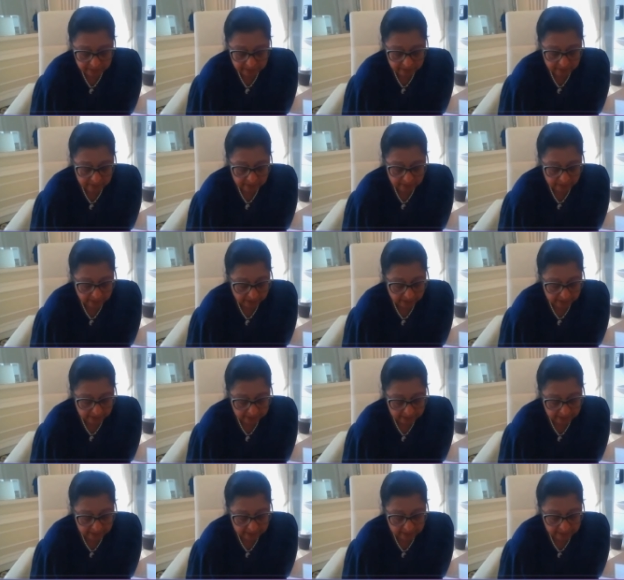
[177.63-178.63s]
And
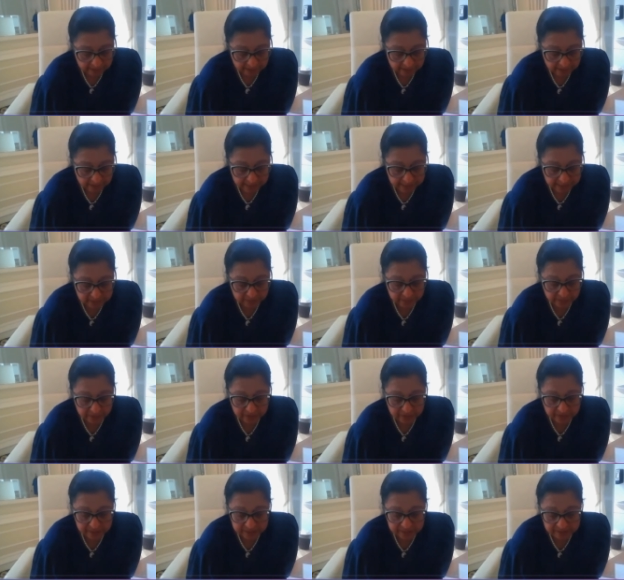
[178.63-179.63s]
as far
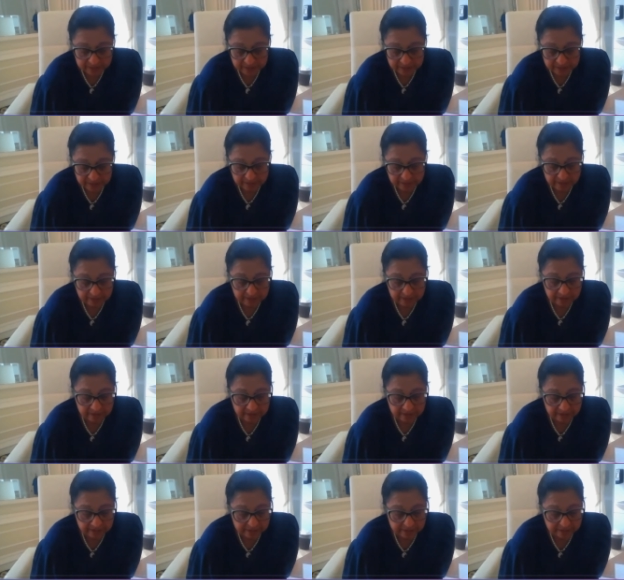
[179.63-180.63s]
as
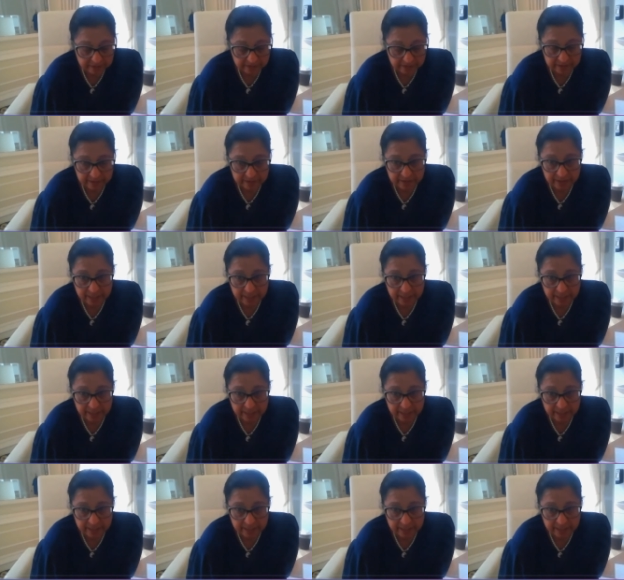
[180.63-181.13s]
the